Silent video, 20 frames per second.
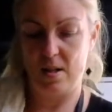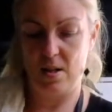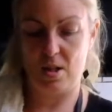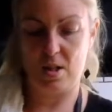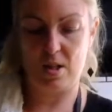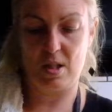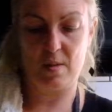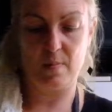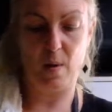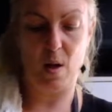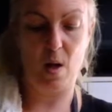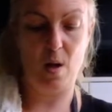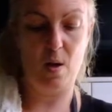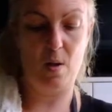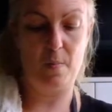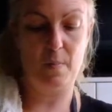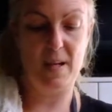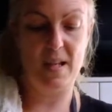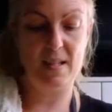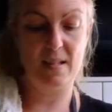just small
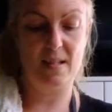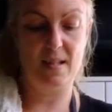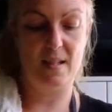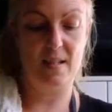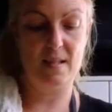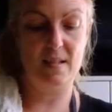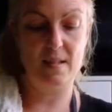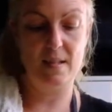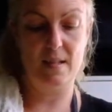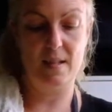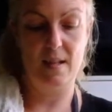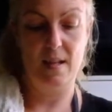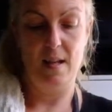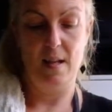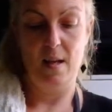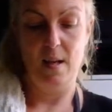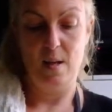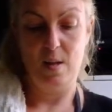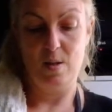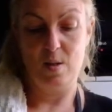pieces
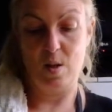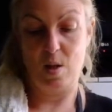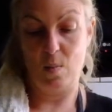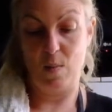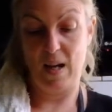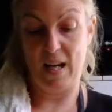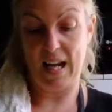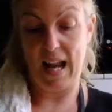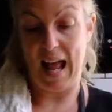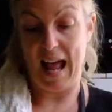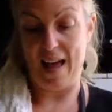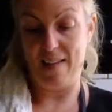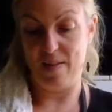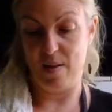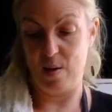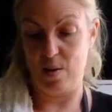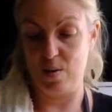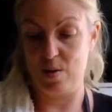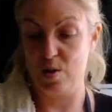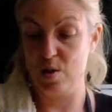so that we could add
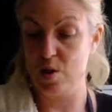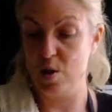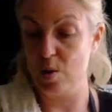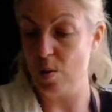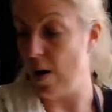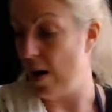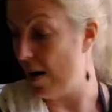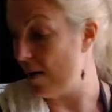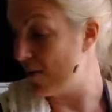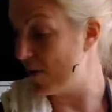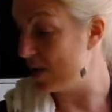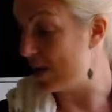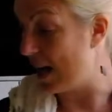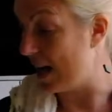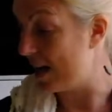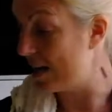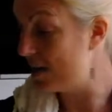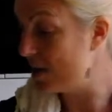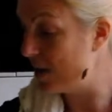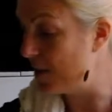those to our
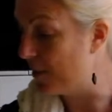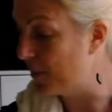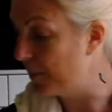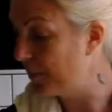frittata too.